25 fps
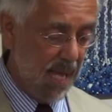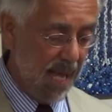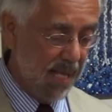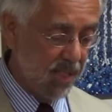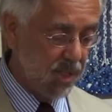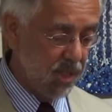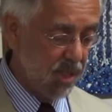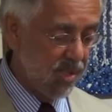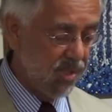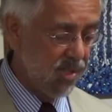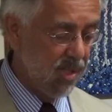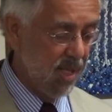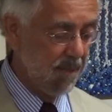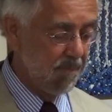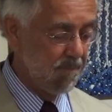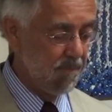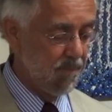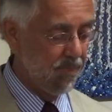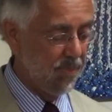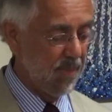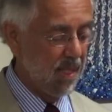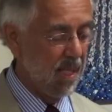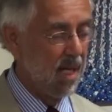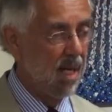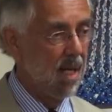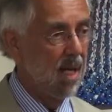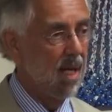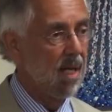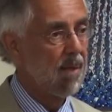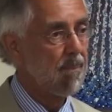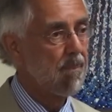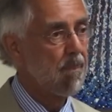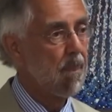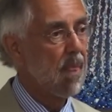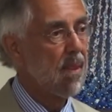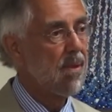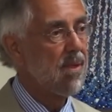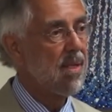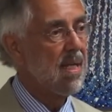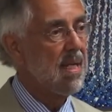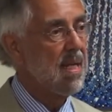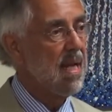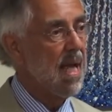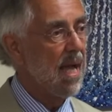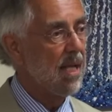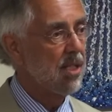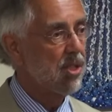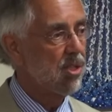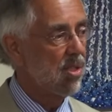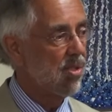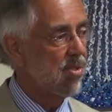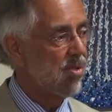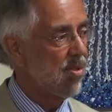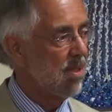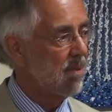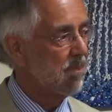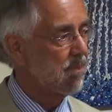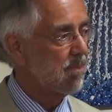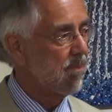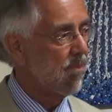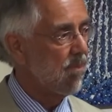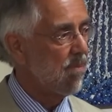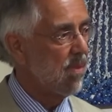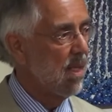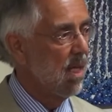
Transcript: Dean Acheson,